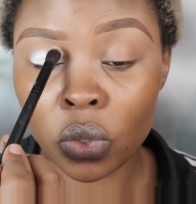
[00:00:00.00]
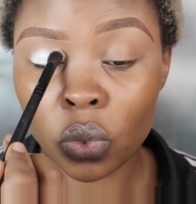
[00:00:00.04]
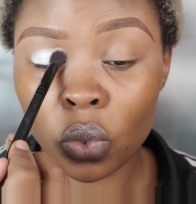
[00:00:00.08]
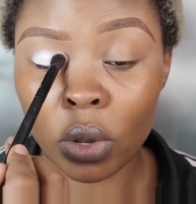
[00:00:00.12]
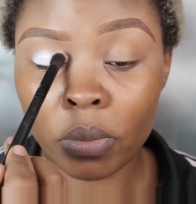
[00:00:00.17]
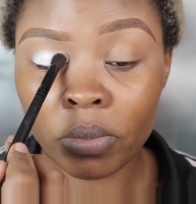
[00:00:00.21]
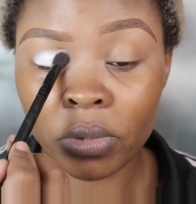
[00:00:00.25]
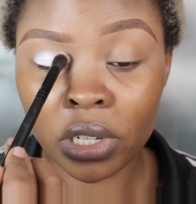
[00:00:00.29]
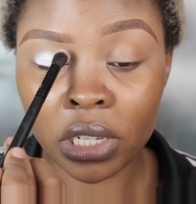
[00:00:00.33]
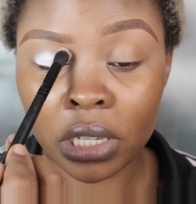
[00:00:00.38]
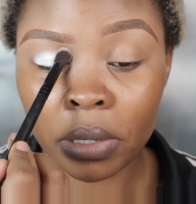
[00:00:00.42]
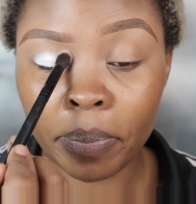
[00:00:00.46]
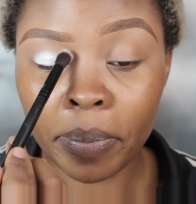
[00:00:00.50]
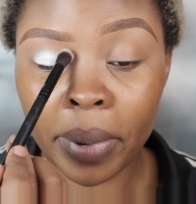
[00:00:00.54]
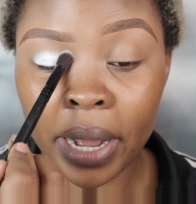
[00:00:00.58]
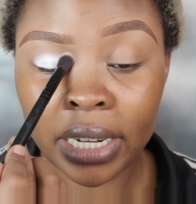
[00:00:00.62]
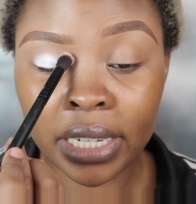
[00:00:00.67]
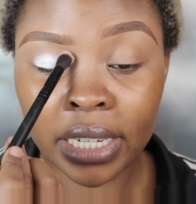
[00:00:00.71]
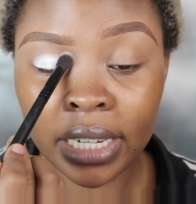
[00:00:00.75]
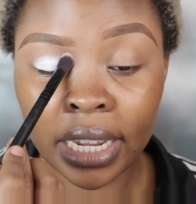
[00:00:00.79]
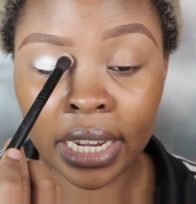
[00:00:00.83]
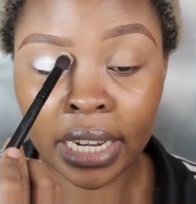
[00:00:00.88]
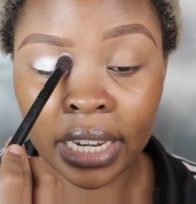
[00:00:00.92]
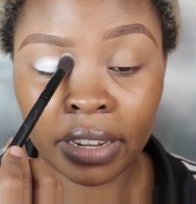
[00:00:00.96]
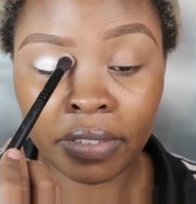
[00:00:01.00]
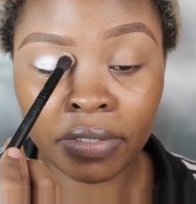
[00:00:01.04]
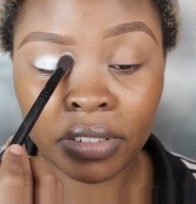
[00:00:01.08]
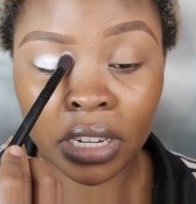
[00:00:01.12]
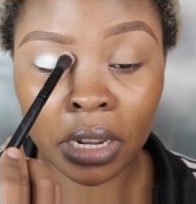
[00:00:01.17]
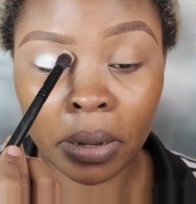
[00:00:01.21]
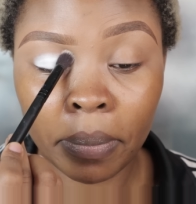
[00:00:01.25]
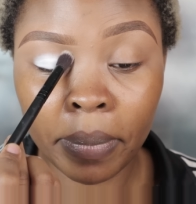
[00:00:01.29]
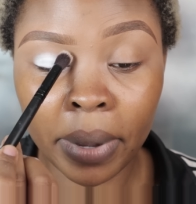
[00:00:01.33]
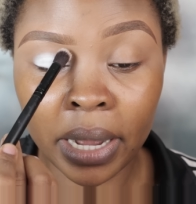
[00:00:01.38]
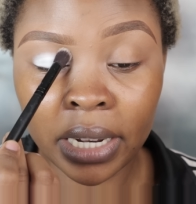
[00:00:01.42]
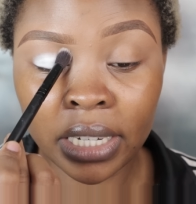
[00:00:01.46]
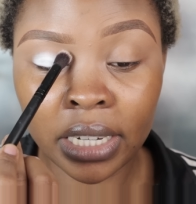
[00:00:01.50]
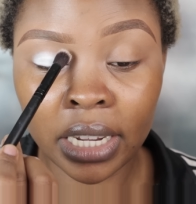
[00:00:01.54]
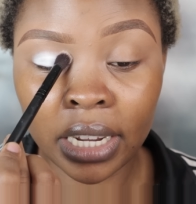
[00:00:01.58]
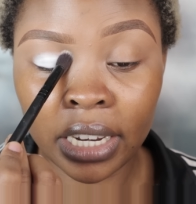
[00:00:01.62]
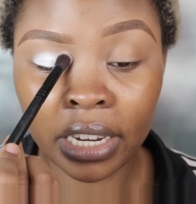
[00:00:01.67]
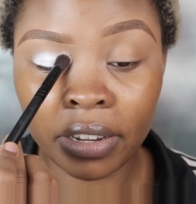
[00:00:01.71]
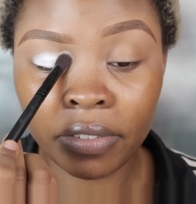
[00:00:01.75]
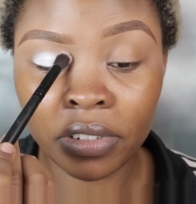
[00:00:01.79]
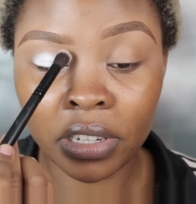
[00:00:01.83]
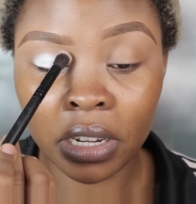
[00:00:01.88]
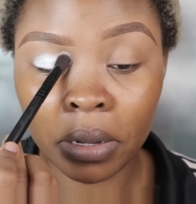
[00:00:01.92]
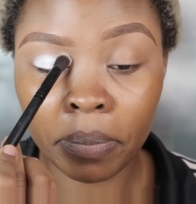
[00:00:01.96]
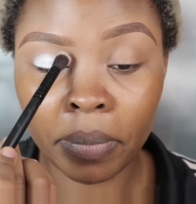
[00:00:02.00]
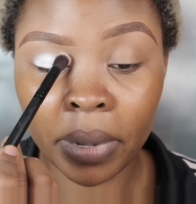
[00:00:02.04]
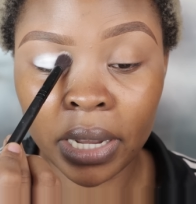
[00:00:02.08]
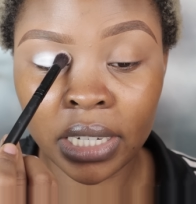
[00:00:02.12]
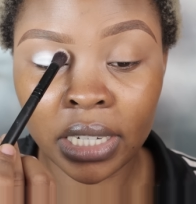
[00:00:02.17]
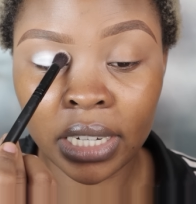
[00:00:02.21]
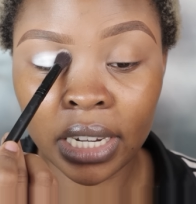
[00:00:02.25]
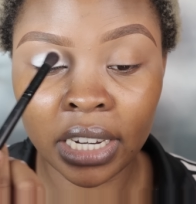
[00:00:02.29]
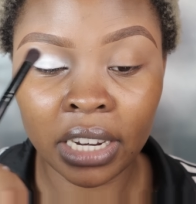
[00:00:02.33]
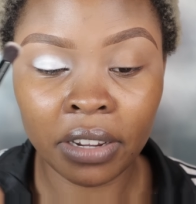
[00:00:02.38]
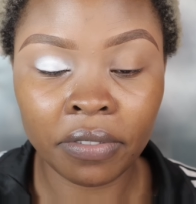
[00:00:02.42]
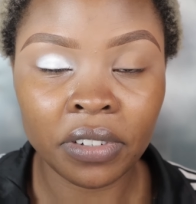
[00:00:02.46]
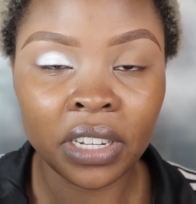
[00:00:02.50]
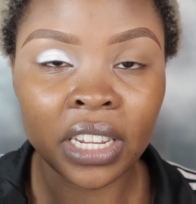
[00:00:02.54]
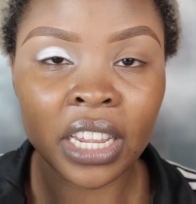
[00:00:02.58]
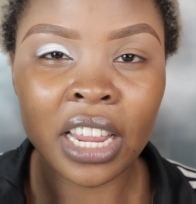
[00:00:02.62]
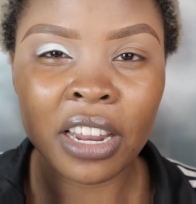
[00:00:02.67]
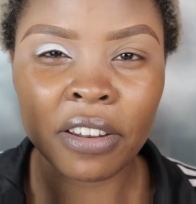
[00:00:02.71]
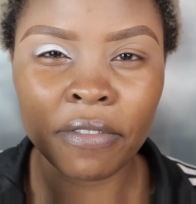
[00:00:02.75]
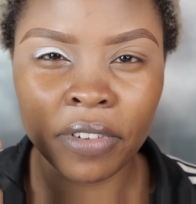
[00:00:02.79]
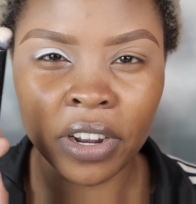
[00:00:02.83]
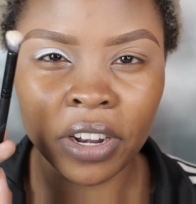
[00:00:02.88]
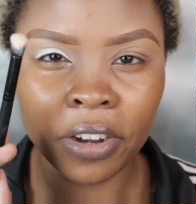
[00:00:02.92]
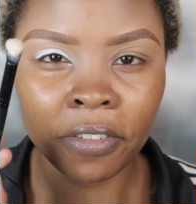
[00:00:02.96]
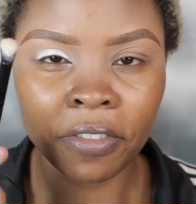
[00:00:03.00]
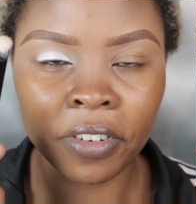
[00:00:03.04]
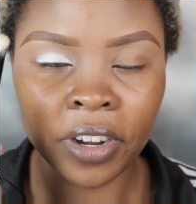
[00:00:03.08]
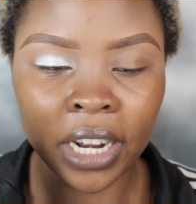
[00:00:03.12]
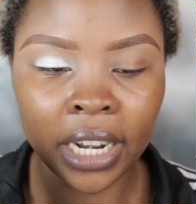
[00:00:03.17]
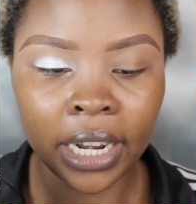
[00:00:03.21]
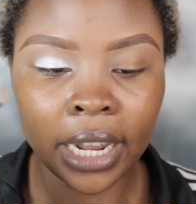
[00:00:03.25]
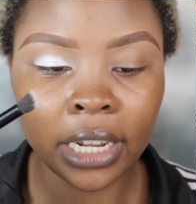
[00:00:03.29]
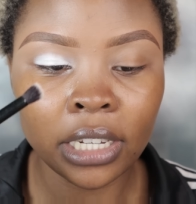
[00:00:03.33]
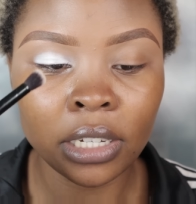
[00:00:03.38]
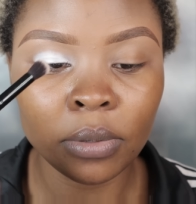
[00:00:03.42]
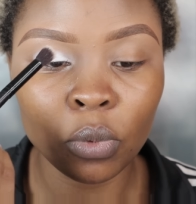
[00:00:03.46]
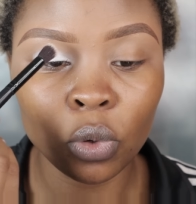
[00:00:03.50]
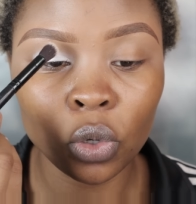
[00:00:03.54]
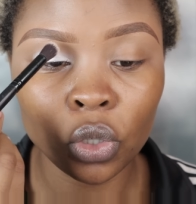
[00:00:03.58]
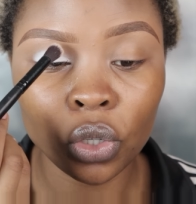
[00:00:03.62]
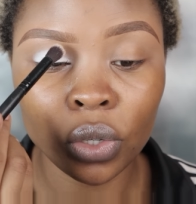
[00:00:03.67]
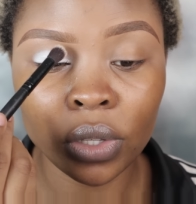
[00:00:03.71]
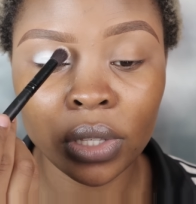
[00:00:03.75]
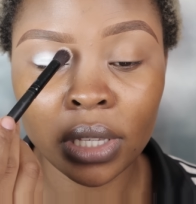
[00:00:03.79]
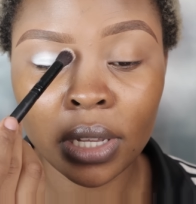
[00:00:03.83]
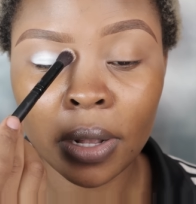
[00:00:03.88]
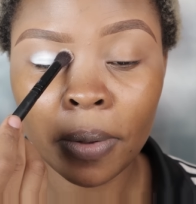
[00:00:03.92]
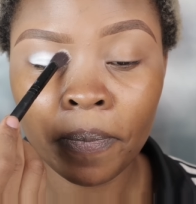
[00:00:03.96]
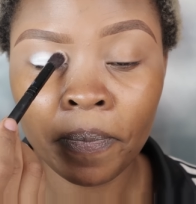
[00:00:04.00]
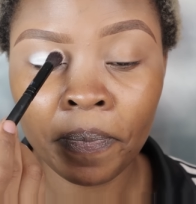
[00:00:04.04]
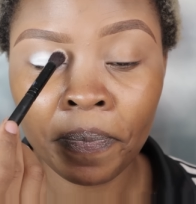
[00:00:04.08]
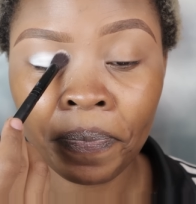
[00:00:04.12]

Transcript: So I'm just patting, lifting in very light motions.